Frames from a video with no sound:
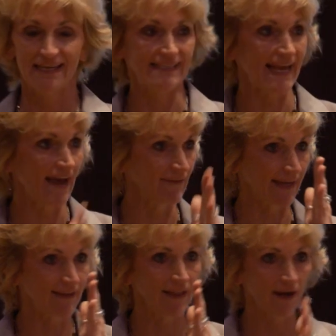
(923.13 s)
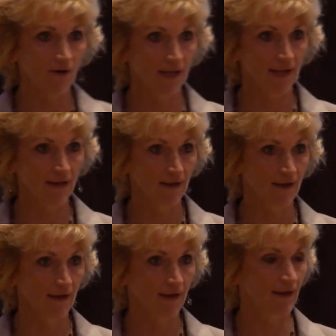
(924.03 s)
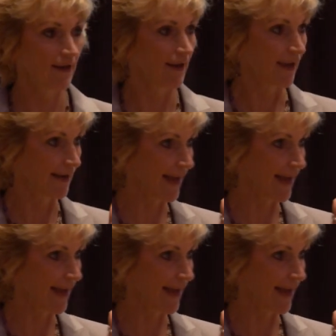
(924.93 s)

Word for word: It's having clarity and